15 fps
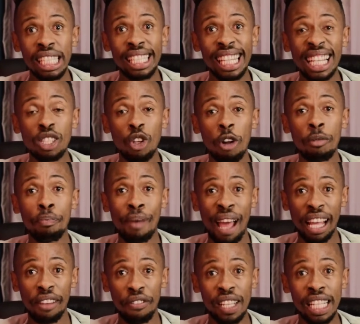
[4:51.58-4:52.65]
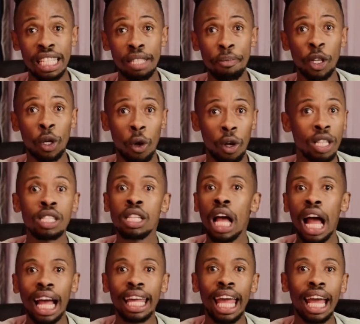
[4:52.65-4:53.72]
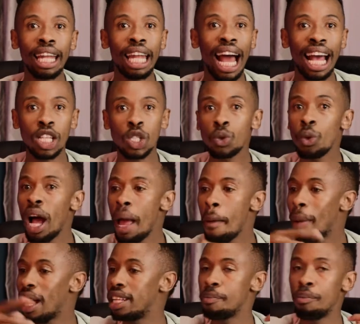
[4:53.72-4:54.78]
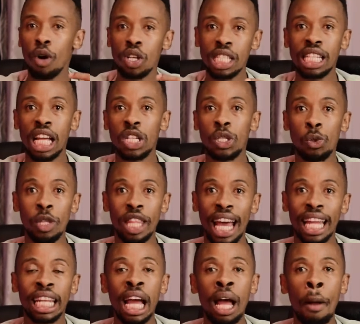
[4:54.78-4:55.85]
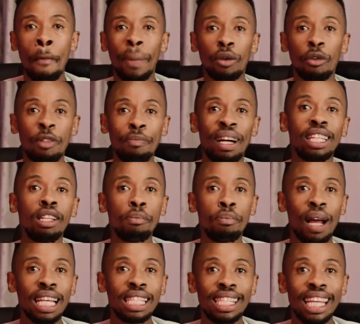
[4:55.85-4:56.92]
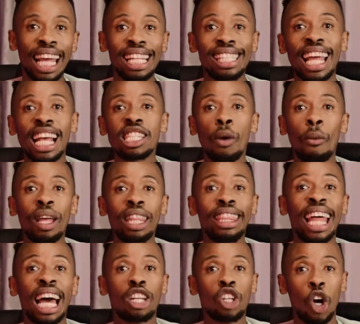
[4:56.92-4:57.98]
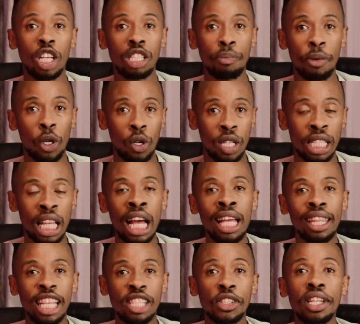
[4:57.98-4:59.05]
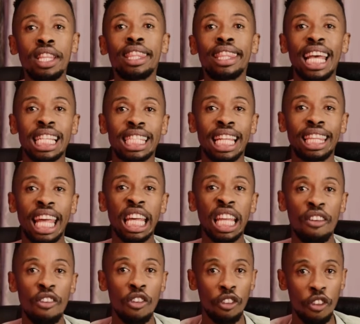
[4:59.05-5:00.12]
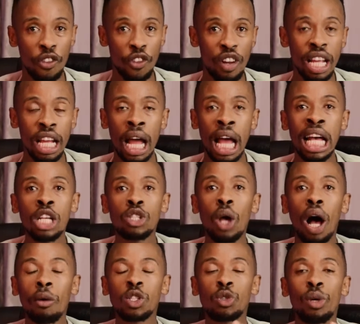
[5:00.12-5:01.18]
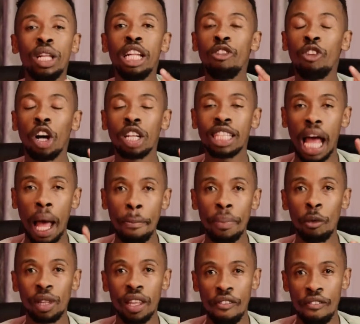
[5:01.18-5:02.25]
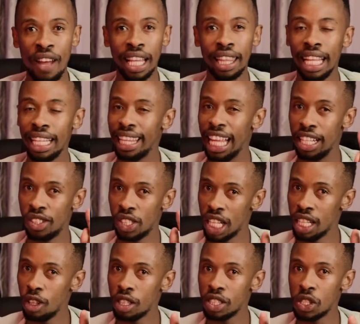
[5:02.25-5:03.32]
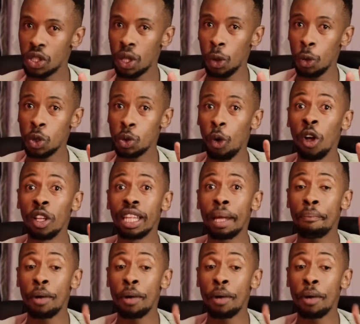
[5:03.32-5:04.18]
just on bank fees because, again, I swipe, I deposit, I do that. But with bundled pricing, it takes away that cost because there's certain things that they give you for free. So I was really not happy with the fact that they did not disclose, or the